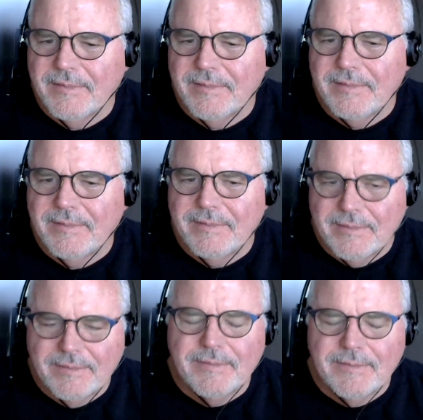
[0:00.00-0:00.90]

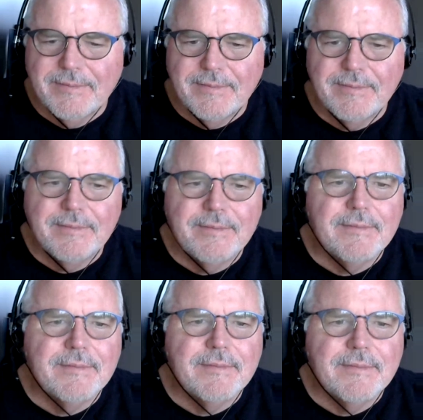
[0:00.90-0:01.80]

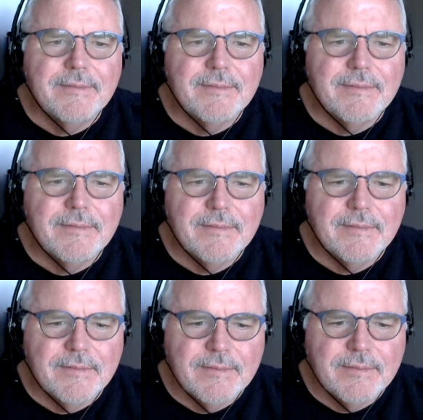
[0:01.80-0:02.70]

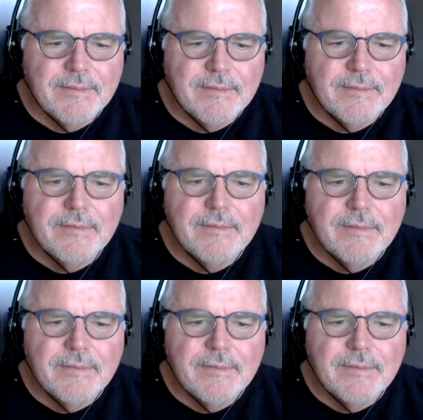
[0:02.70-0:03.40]
(silent)